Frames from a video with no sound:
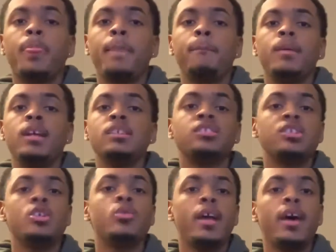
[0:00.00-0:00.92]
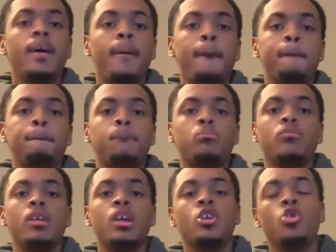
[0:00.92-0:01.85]
instill that
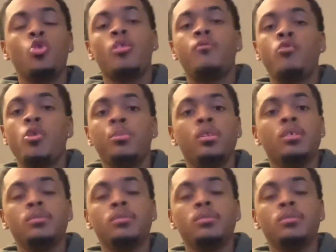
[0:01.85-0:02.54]
in your formula,